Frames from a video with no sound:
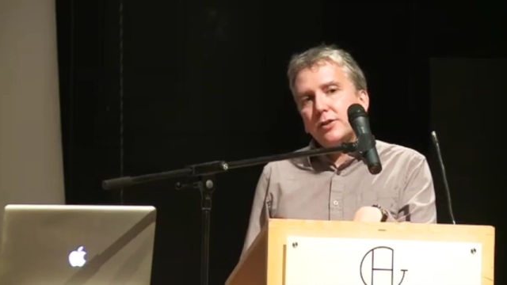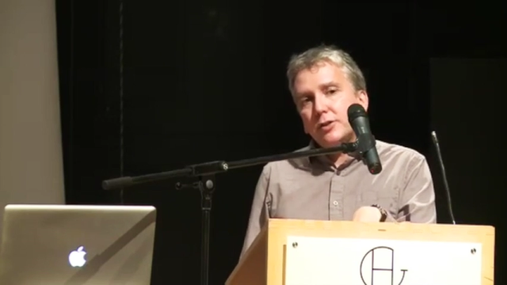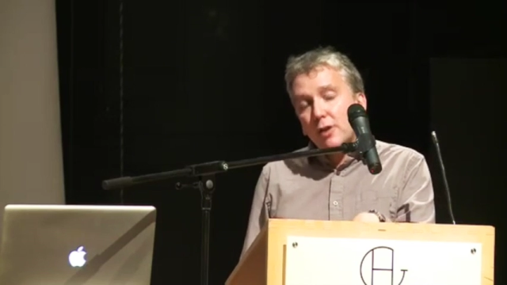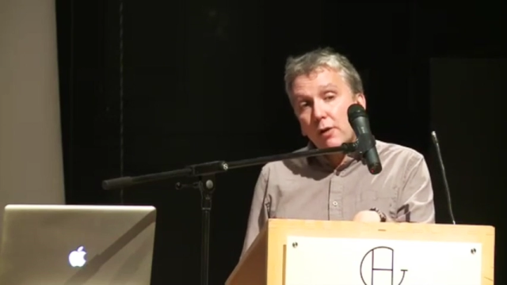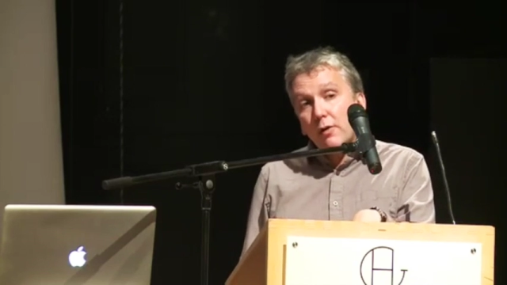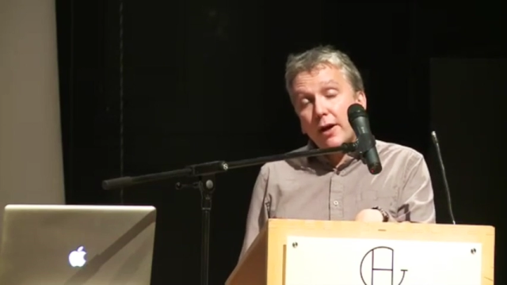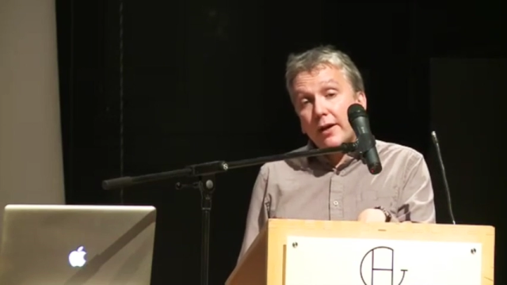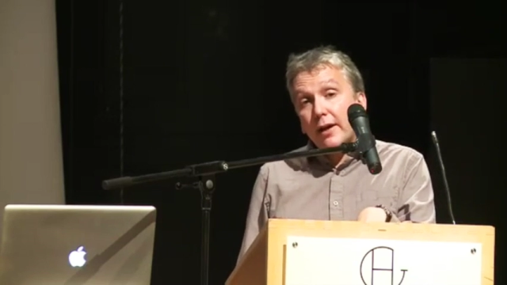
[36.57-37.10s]

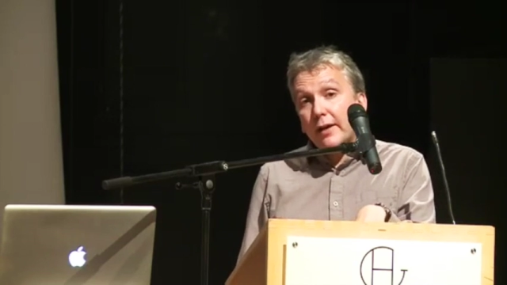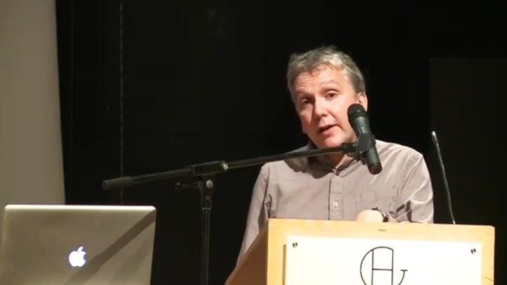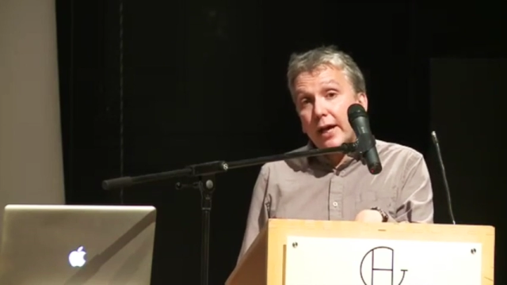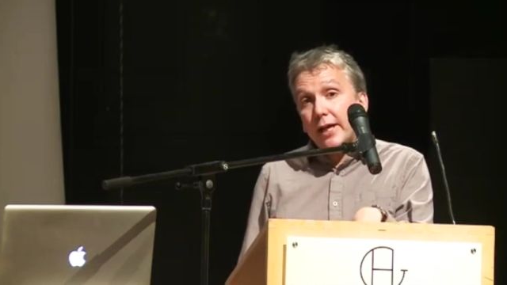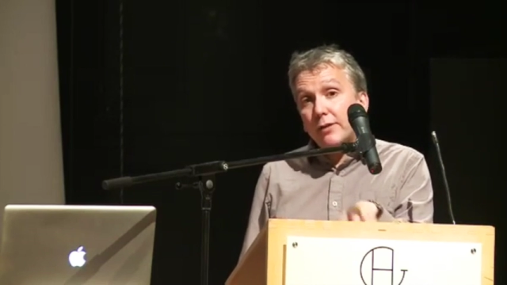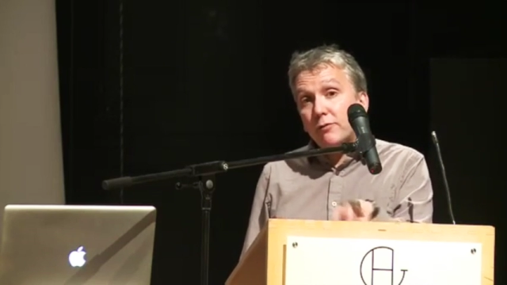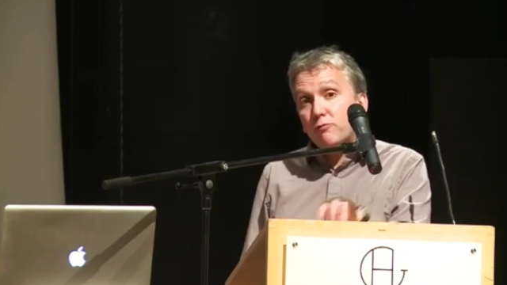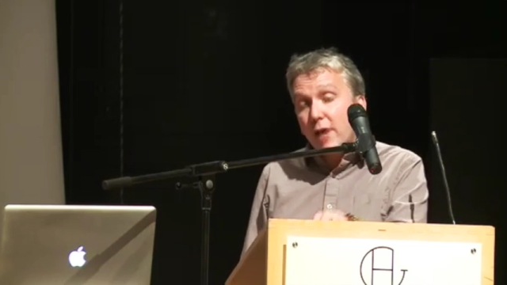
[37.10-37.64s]

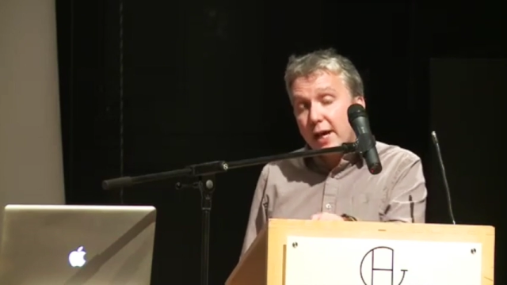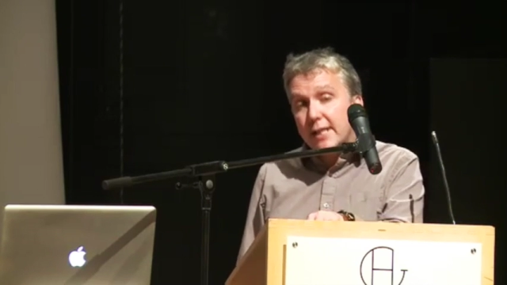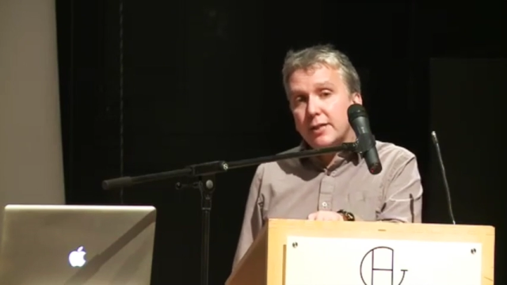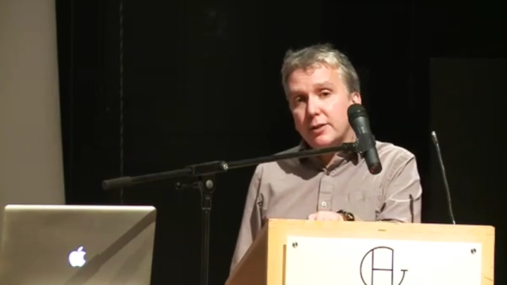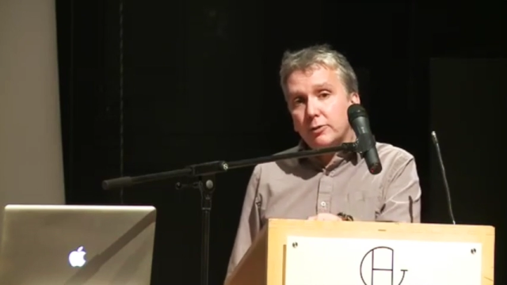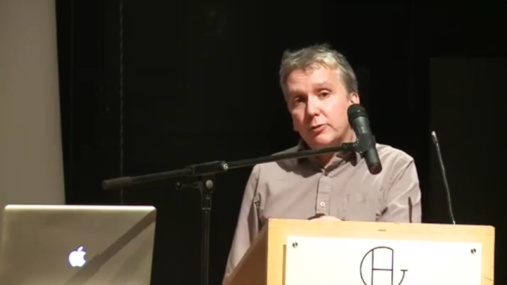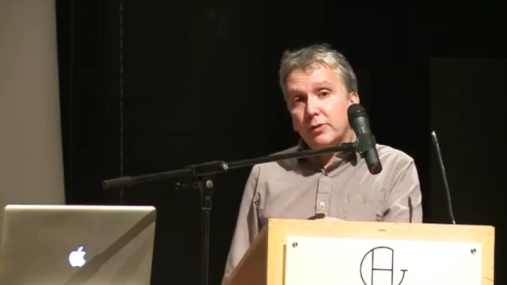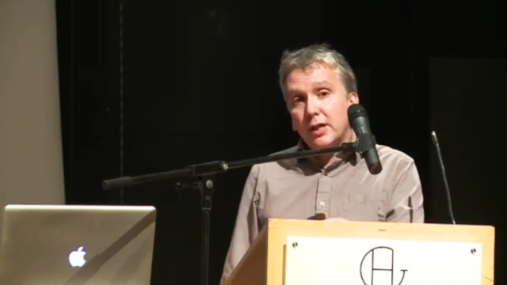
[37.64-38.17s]
and
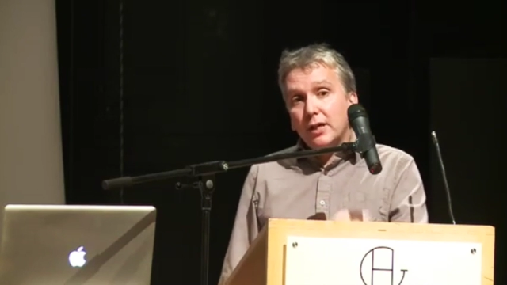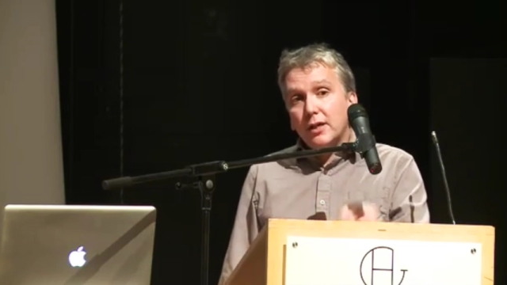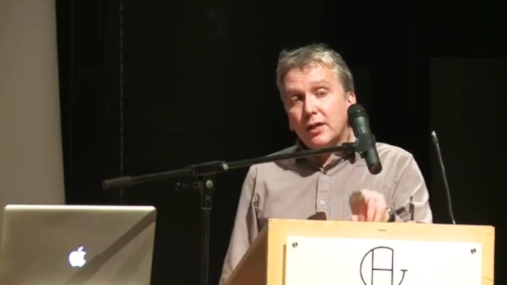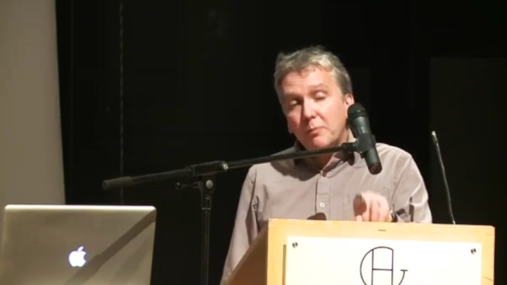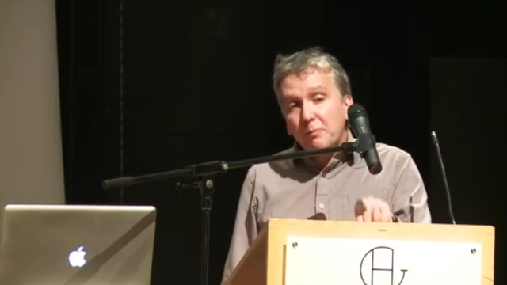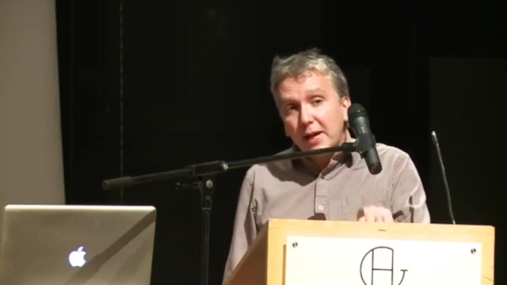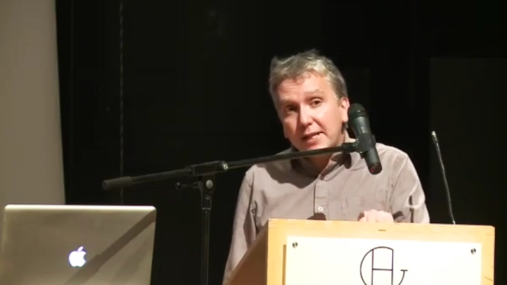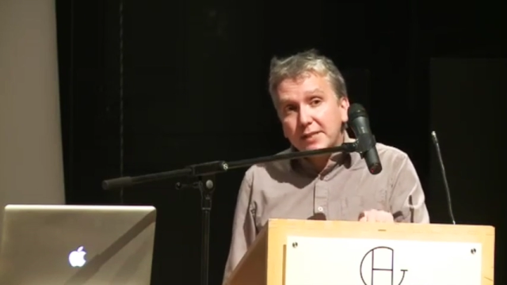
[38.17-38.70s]
radical
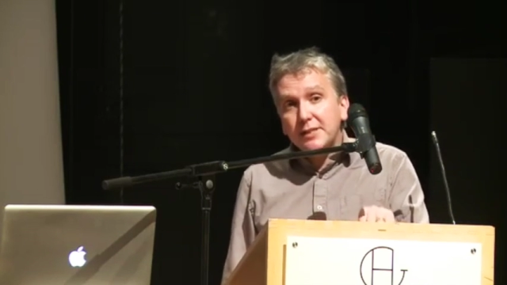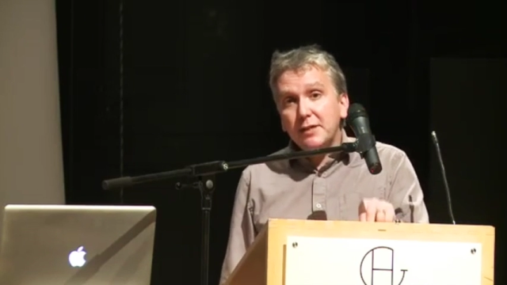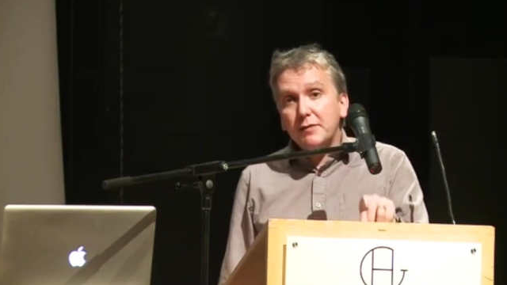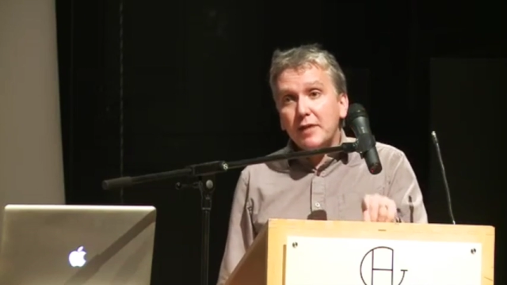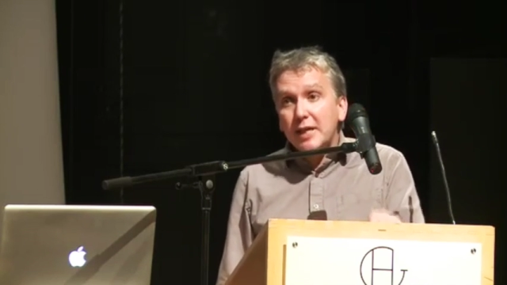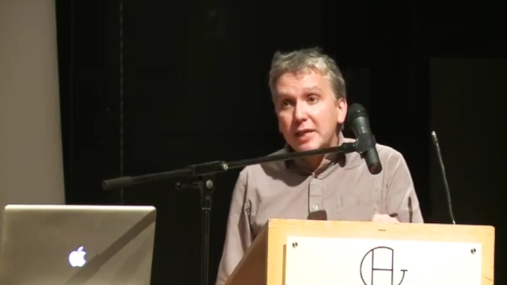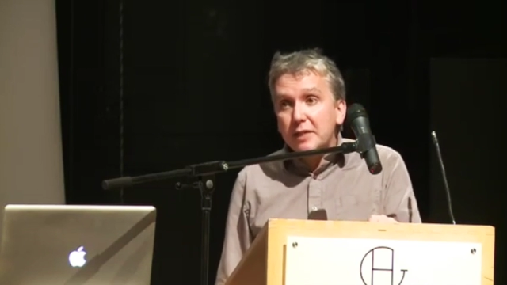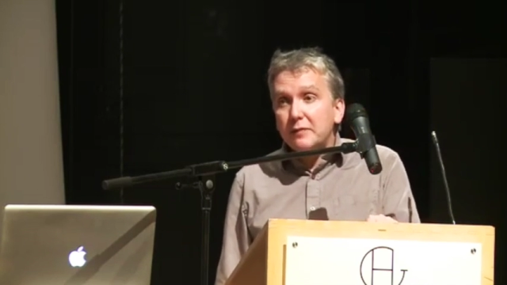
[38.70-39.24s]
competitive
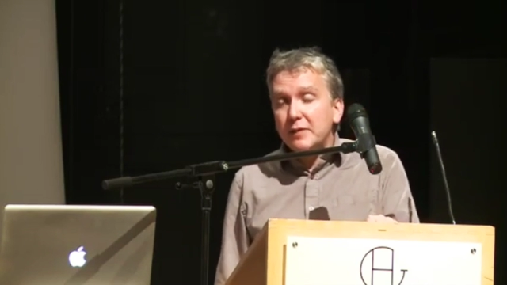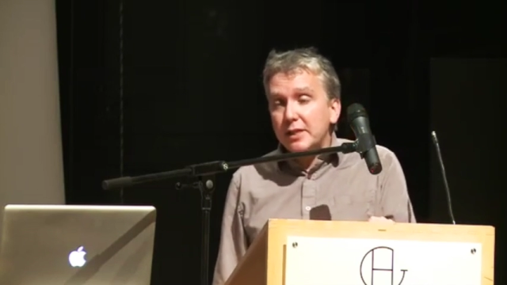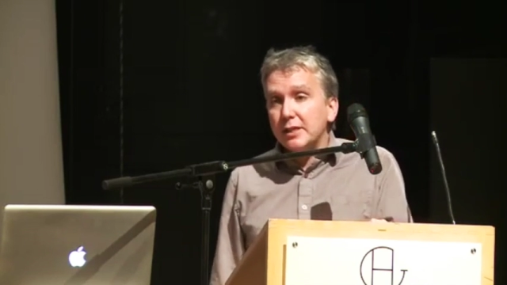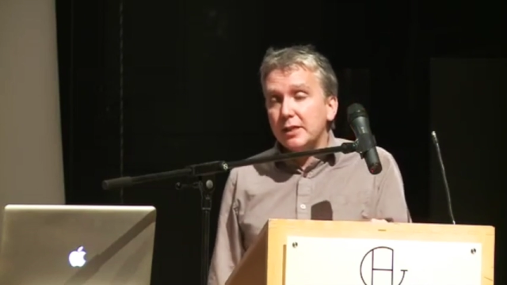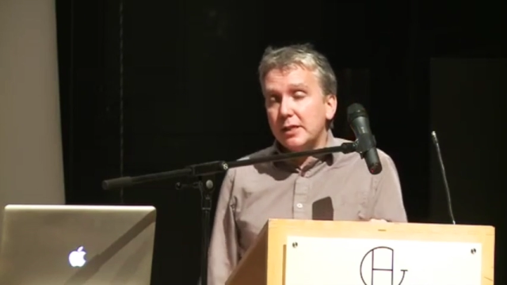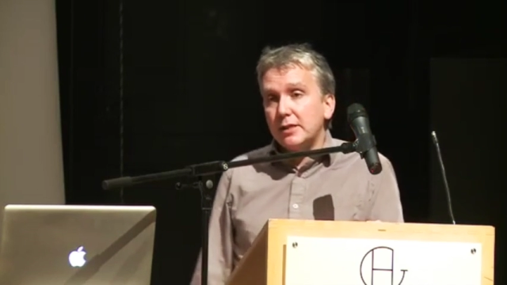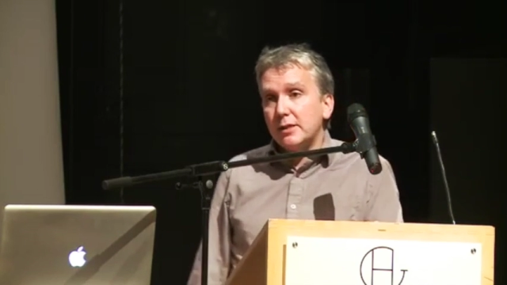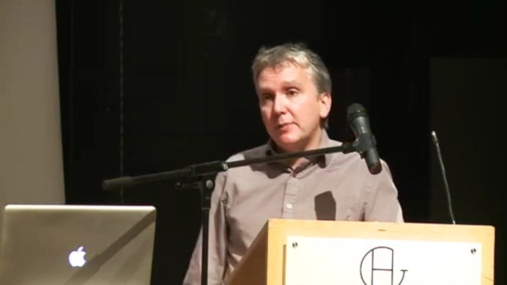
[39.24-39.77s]

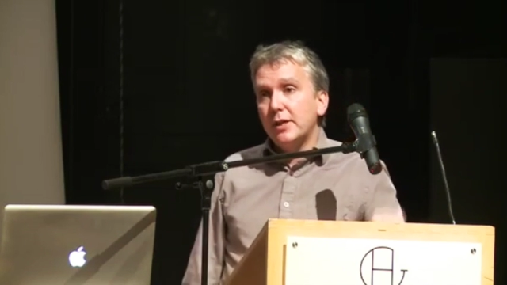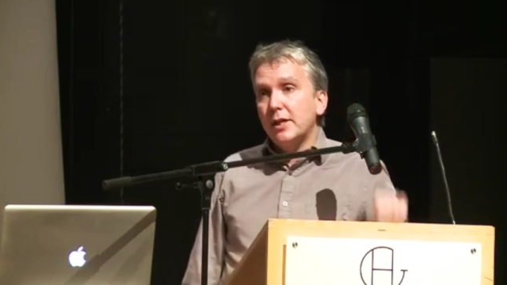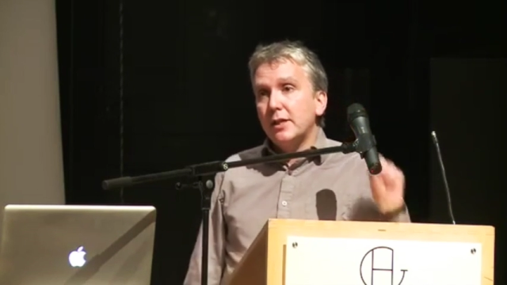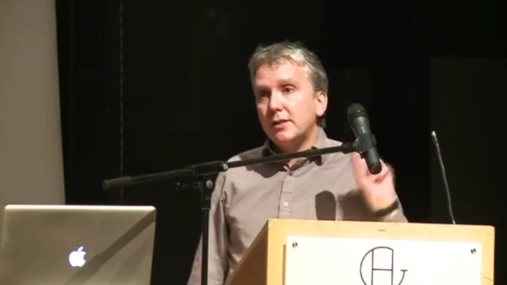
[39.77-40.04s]
individualism,